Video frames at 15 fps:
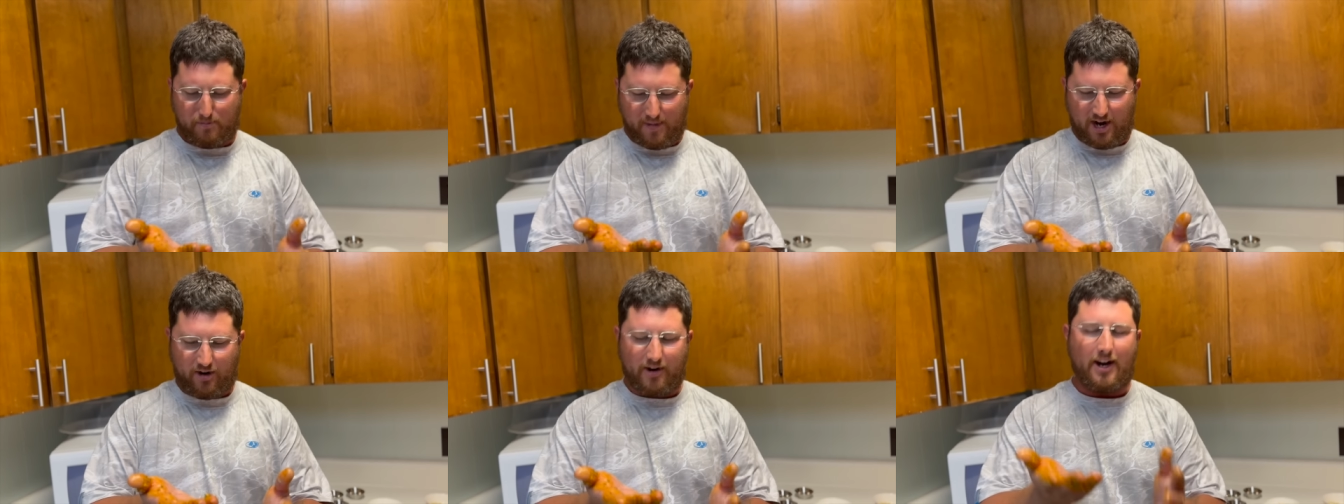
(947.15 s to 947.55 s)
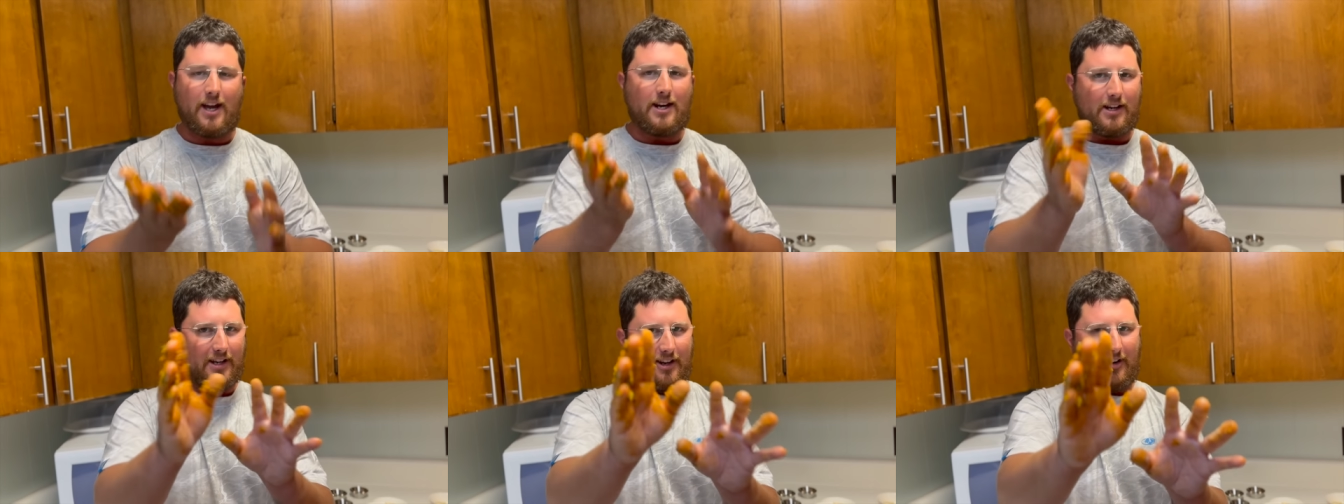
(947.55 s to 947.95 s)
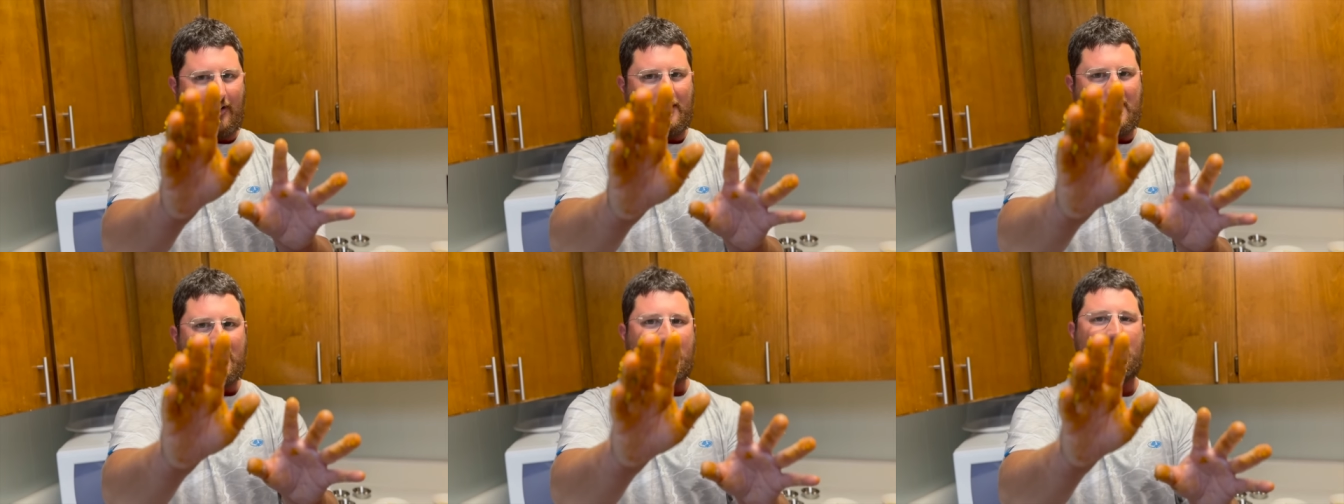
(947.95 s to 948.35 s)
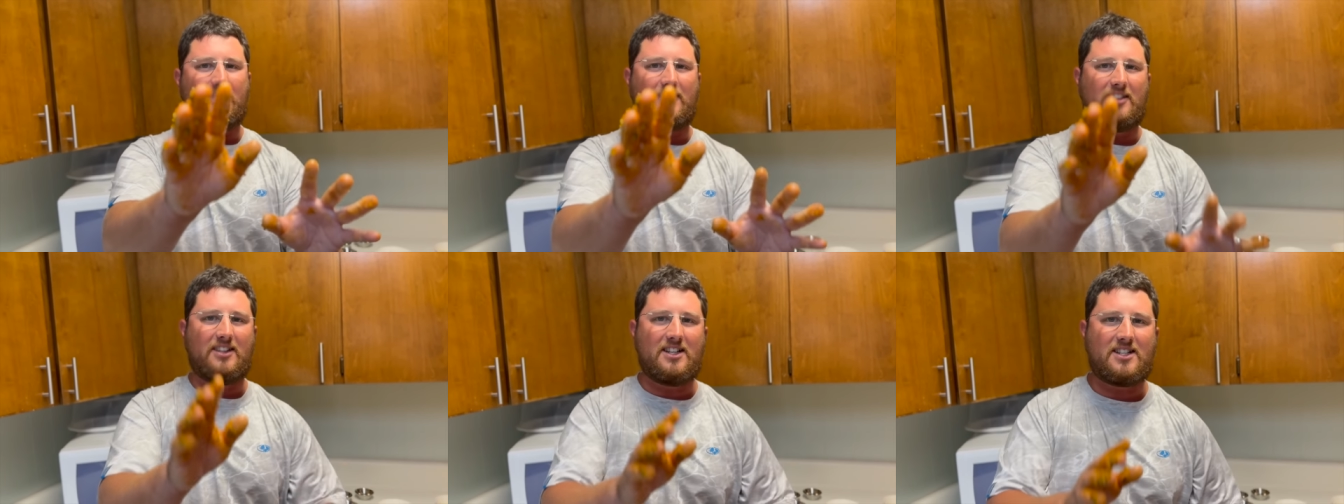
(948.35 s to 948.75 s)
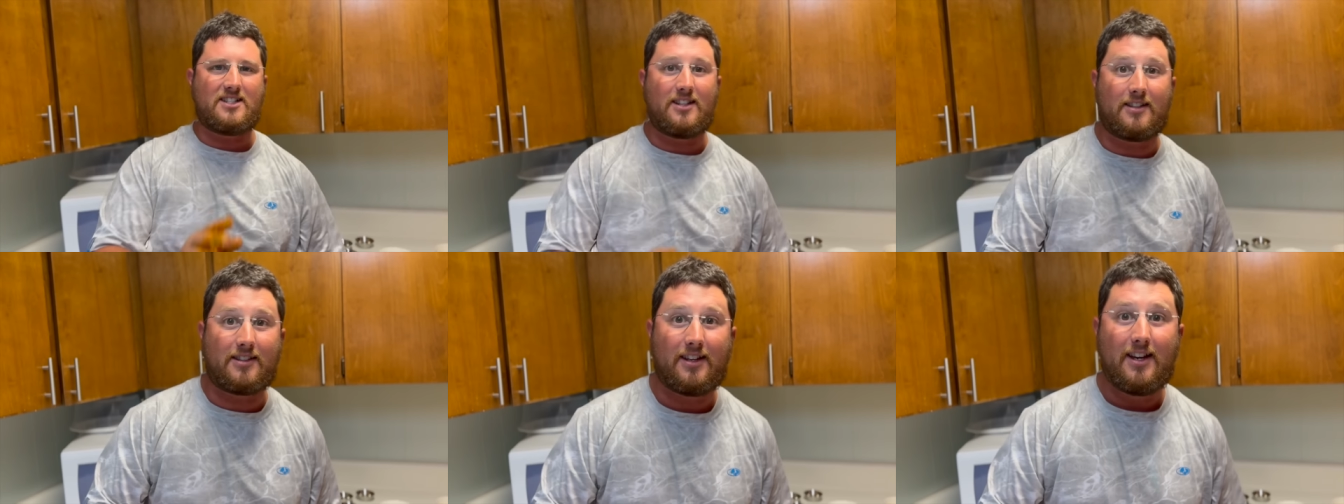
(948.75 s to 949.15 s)
marinate and get all this
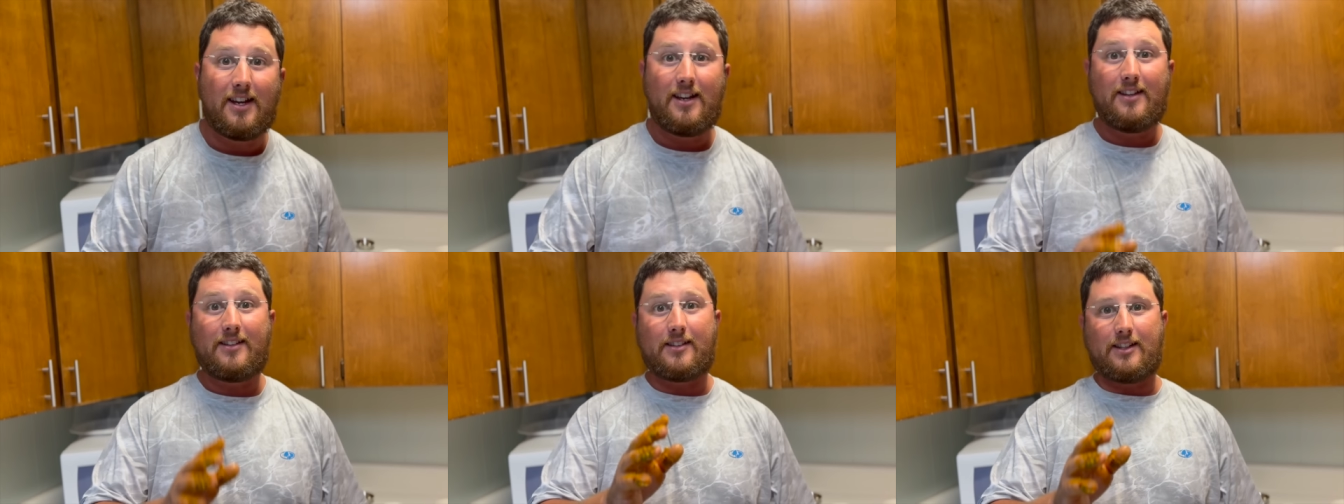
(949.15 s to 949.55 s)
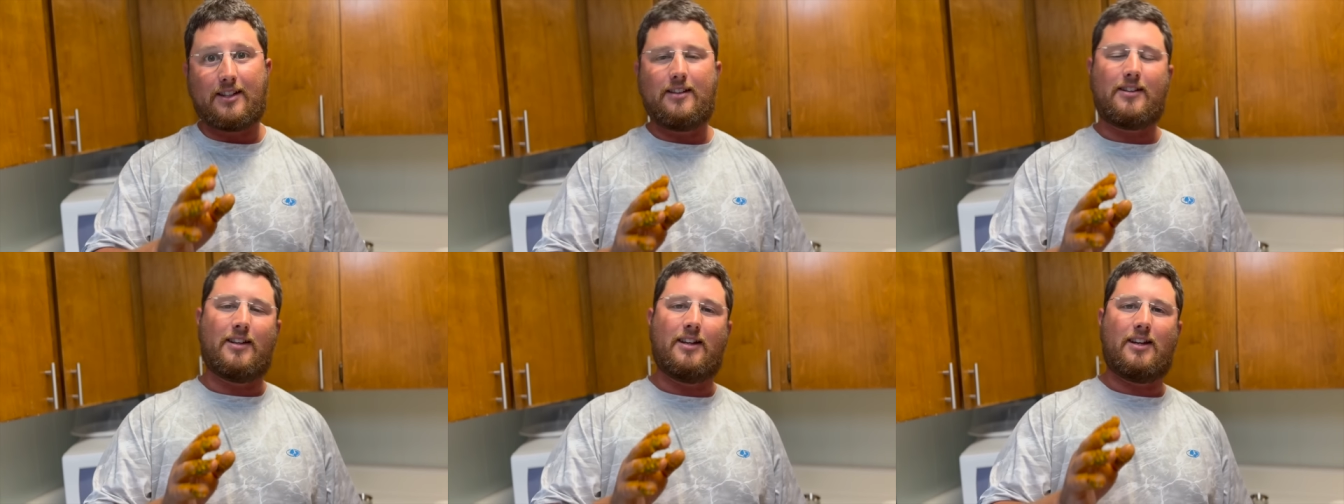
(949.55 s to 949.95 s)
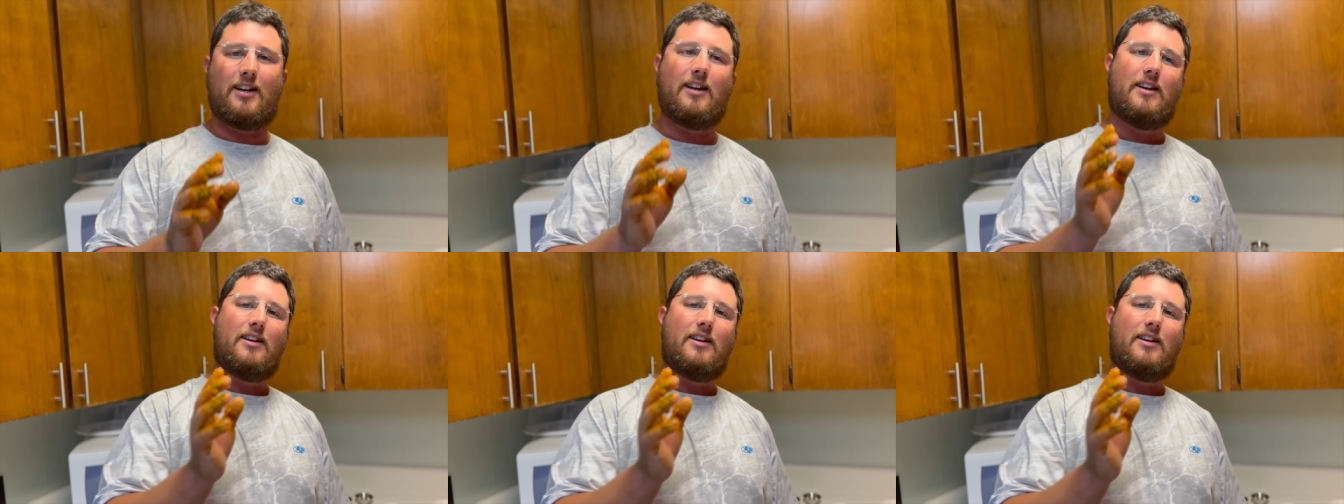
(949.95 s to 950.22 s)
delicious seasoning